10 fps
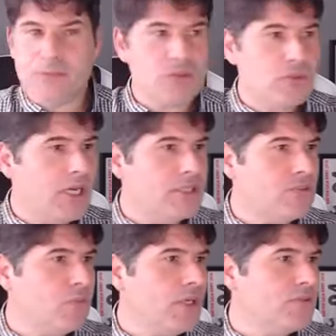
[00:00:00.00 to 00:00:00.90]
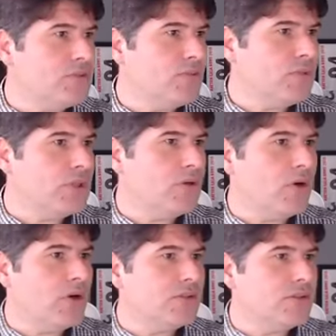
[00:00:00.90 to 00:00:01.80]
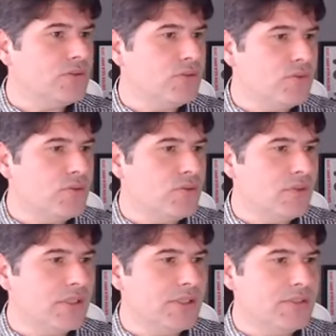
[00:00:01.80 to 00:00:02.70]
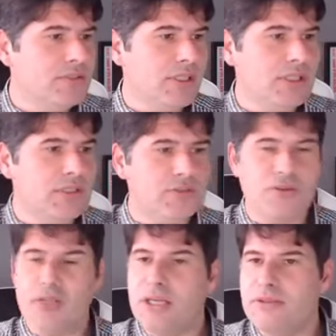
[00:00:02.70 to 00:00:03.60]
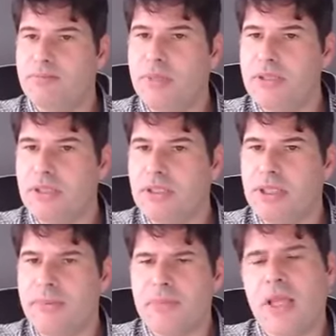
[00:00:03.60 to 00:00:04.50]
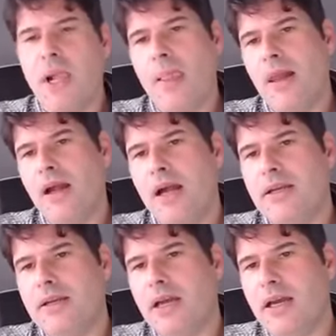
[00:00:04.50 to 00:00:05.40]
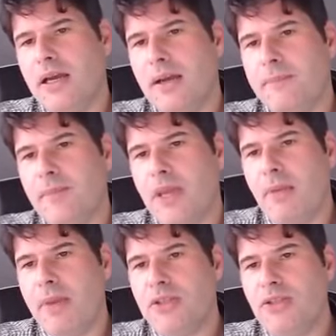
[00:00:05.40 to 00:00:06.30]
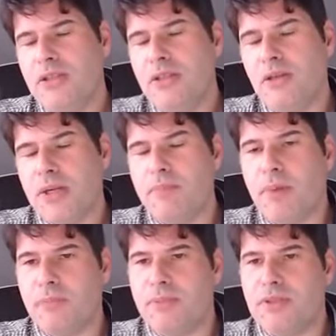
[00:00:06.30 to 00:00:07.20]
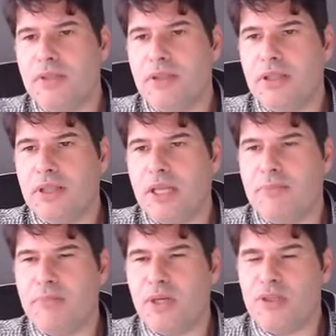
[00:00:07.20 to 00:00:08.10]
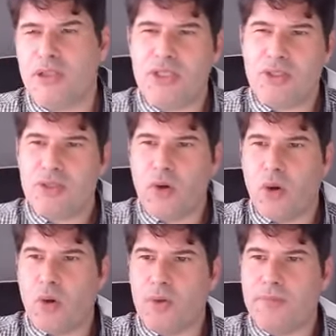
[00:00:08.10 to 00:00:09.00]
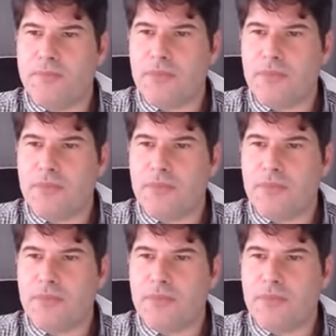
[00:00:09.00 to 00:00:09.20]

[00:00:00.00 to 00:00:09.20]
So yeah, so what else have we got today? So that's basically, and I mentioned the repurposing thing because this is all,